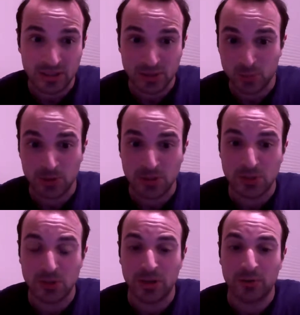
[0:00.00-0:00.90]
This person
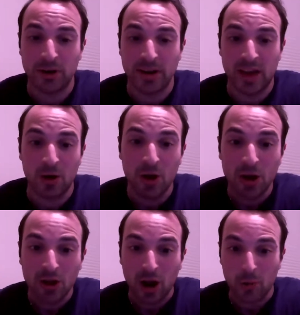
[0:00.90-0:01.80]
tuning in right now,
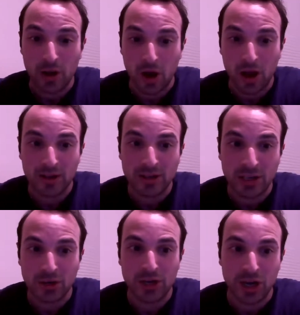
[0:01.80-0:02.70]
are we on?
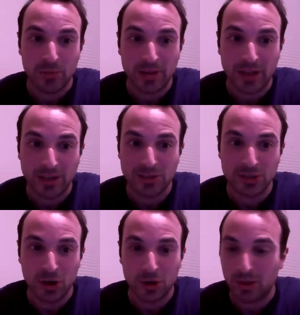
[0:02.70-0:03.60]
Can you hear me? Yes or
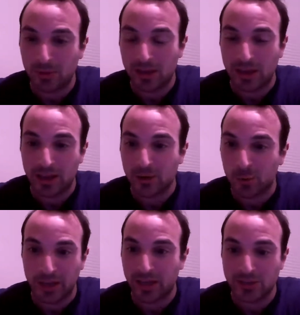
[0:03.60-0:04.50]
no? Give me a
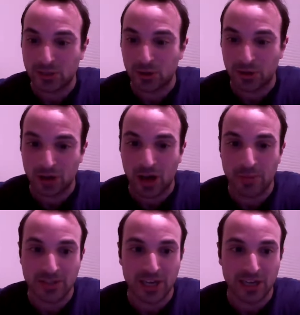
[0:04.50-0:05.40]
quick yes or no in the
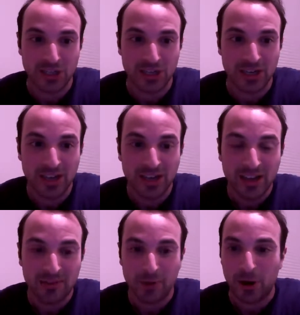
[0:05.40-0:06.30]
comment section
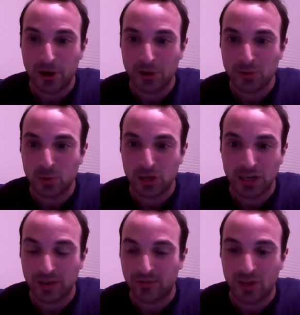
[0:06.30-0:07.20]
if my audio is
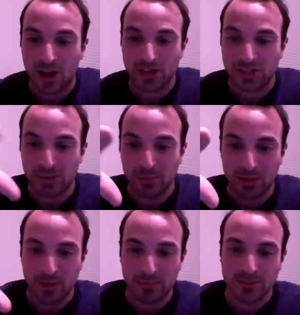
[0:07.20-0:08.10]
working. If not, just give me a
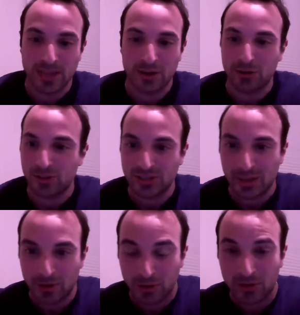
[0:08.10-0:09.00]
thumbs down or just let
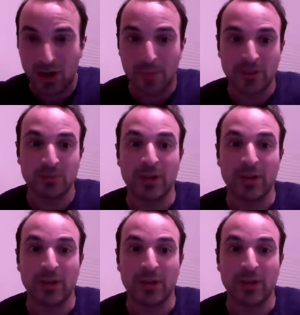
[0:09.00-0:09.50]
me know in the comments.